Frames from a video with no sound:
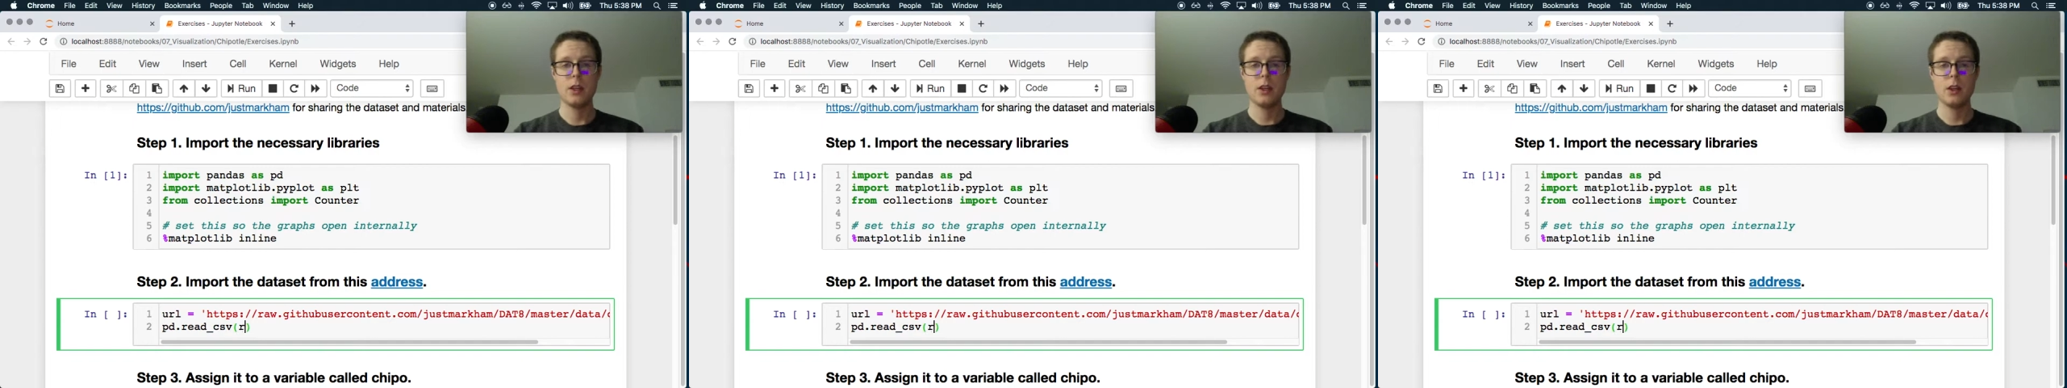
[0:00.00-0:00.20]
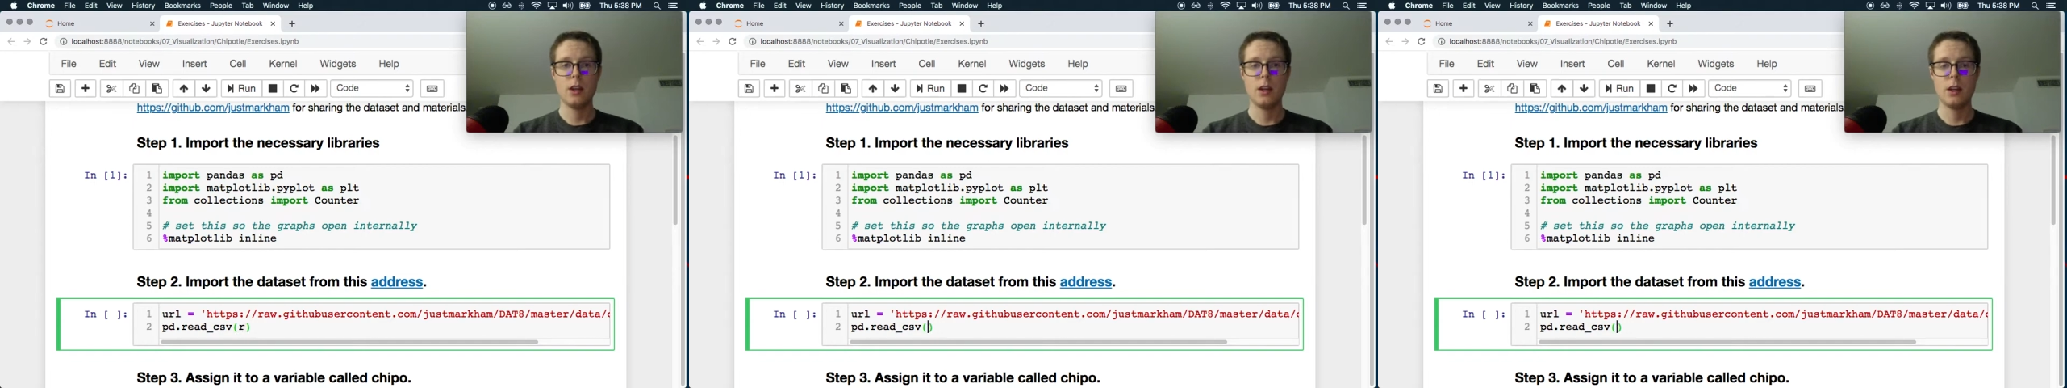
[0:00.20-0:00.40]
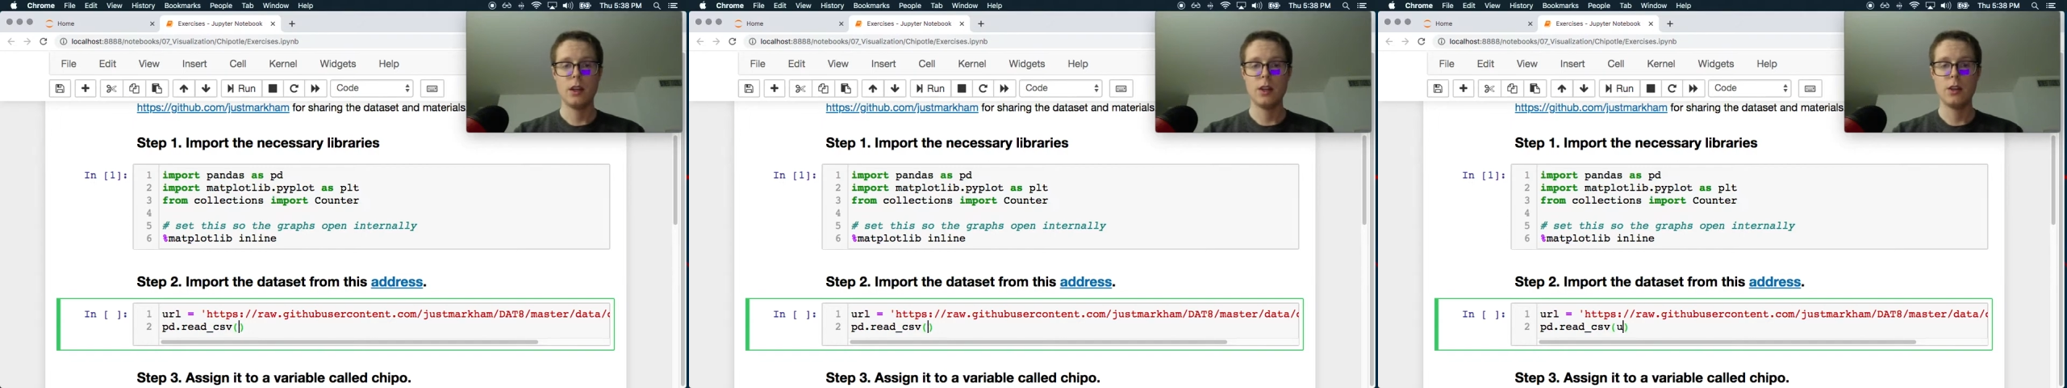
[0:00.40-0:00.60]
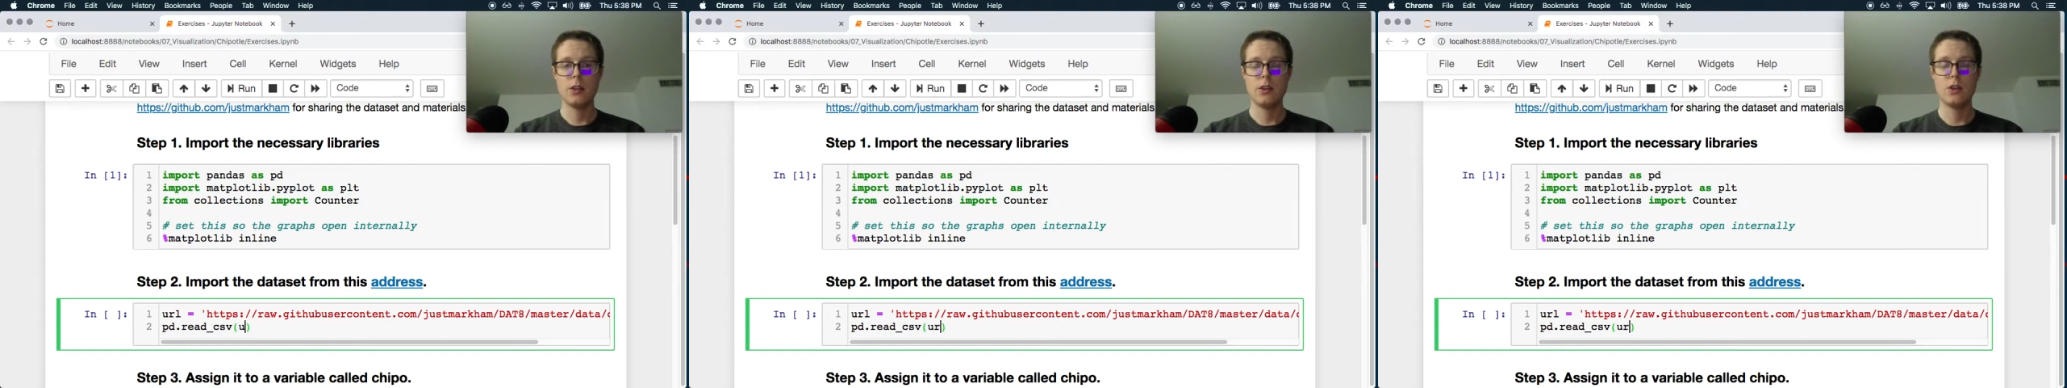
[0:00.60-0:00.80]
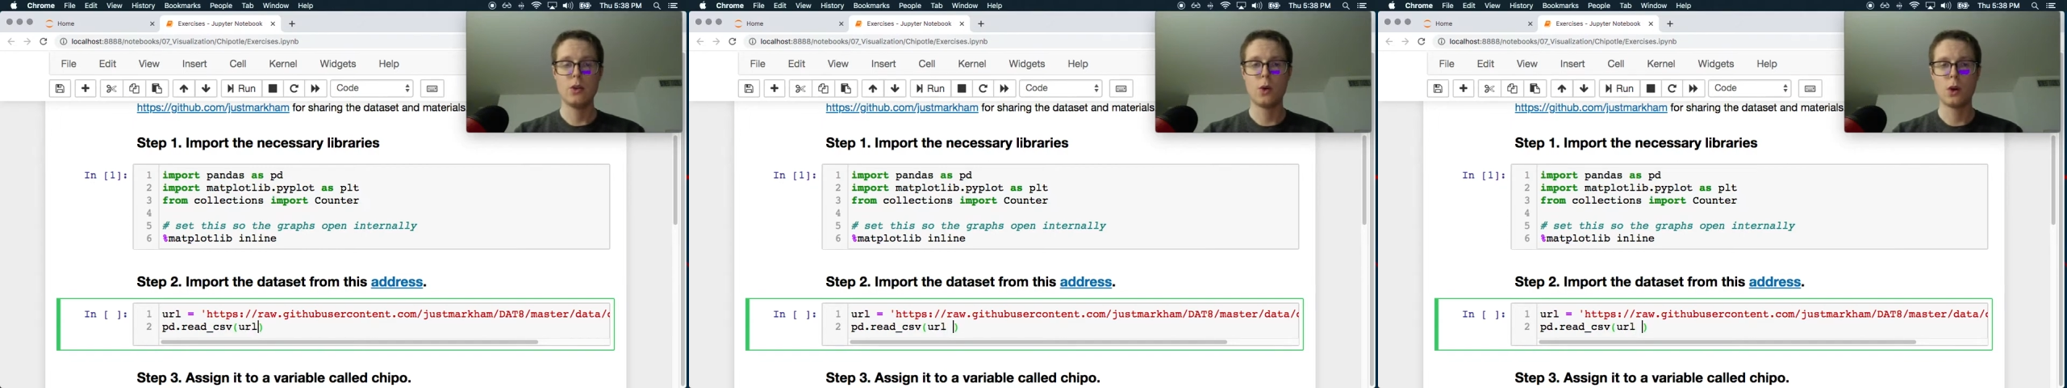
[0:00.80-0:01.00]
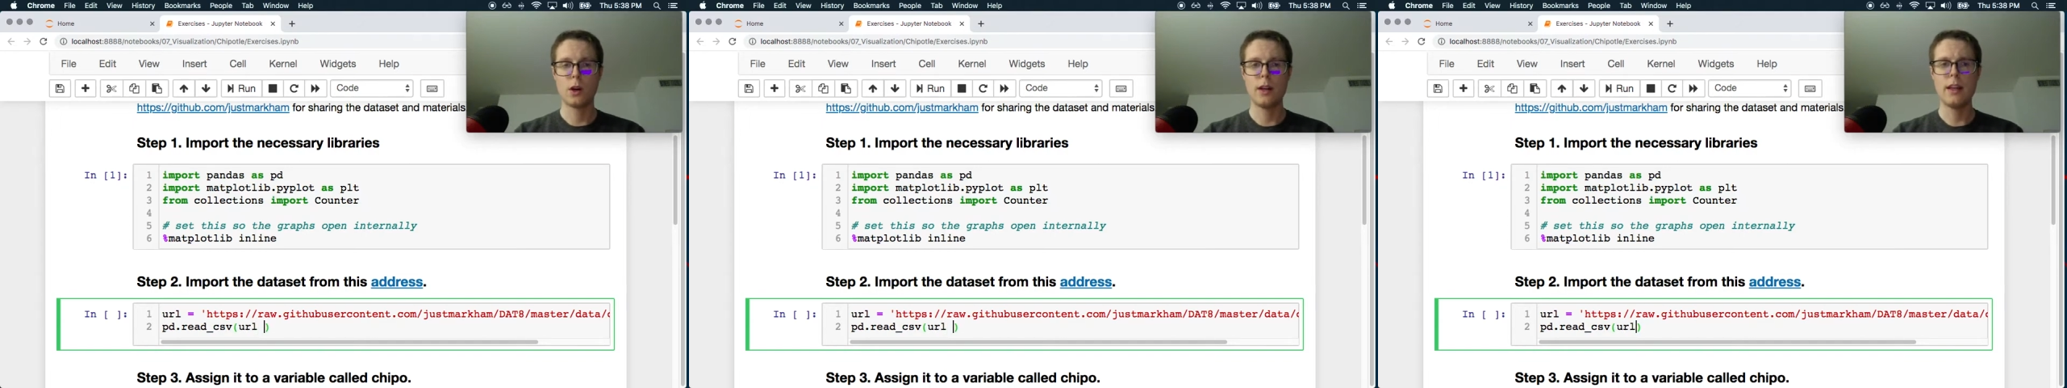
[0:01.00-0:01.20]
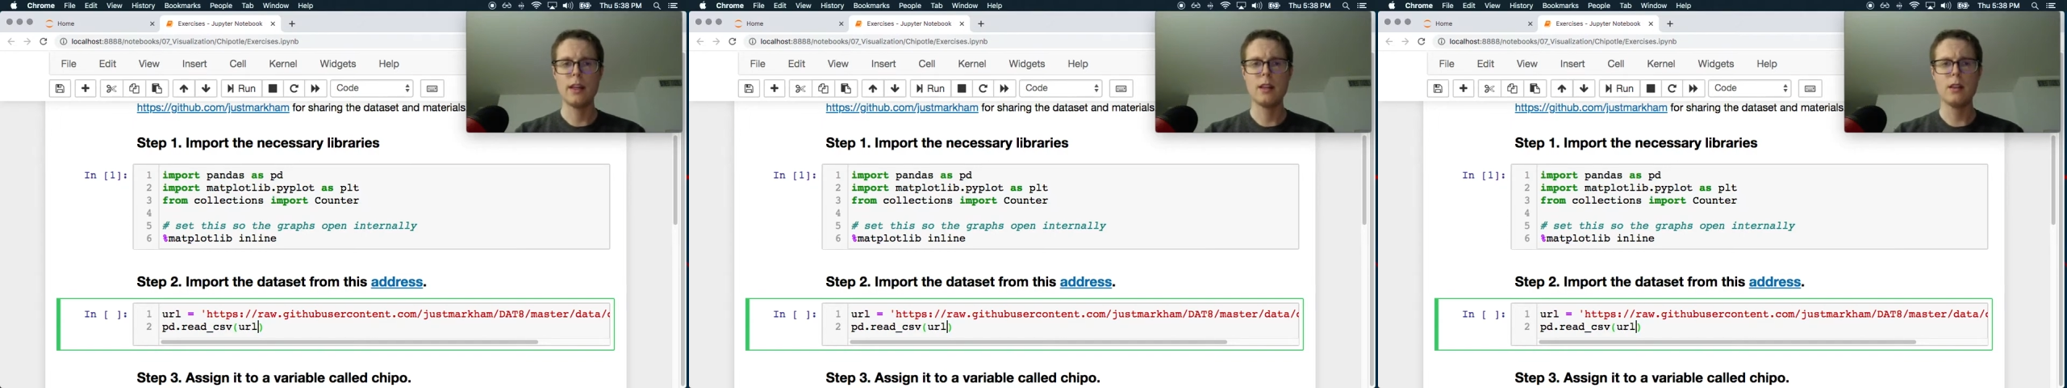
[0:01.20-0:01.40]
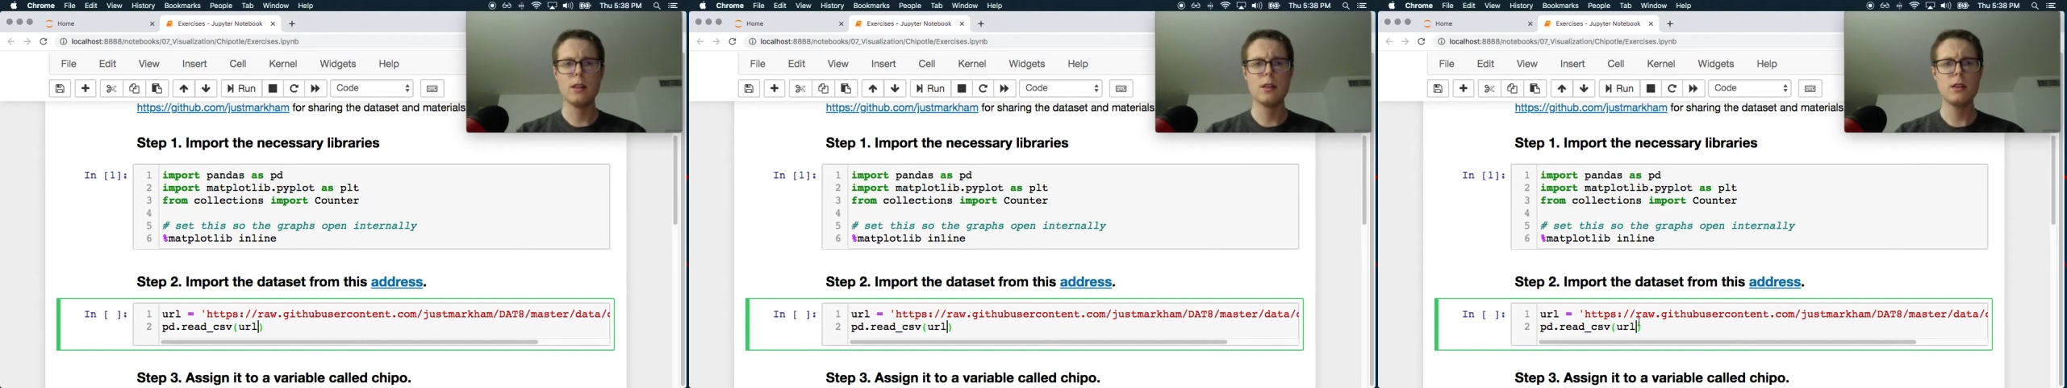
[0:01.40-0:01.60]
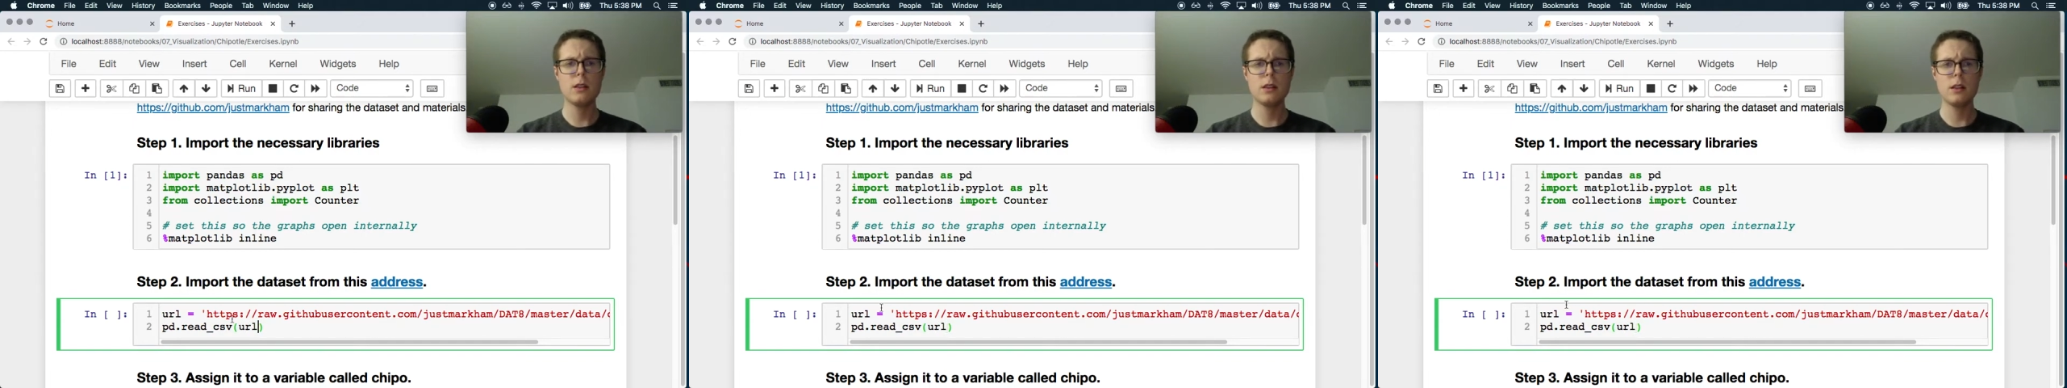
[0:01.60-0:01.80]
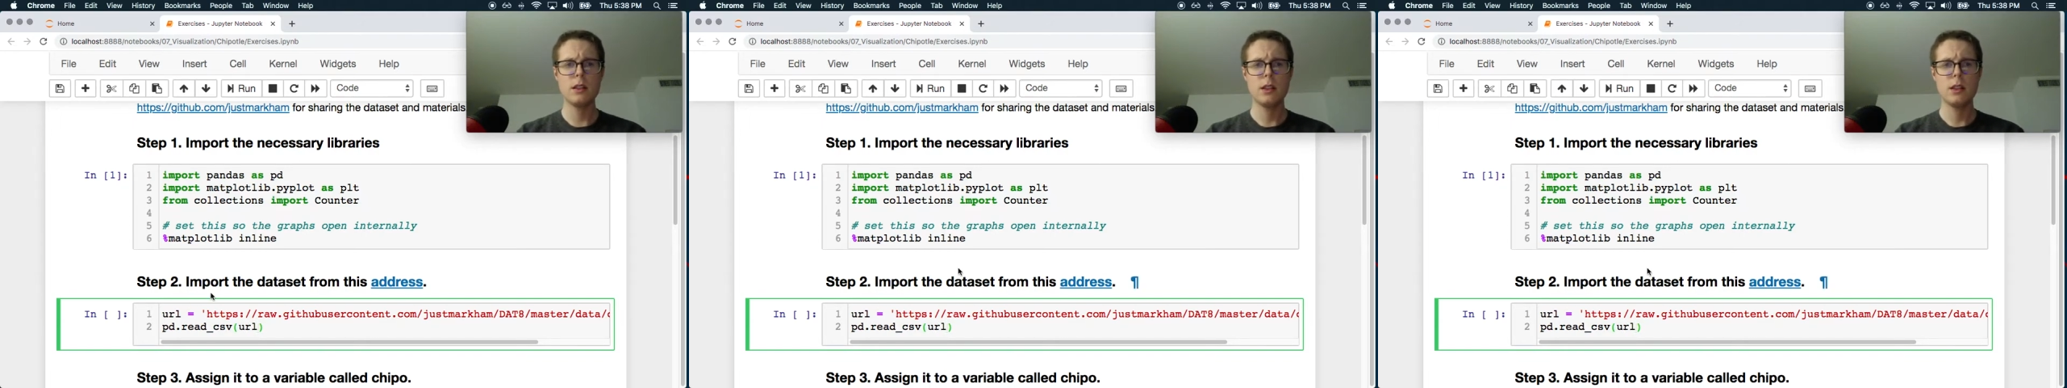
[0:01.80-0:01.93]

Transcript: uh, URL.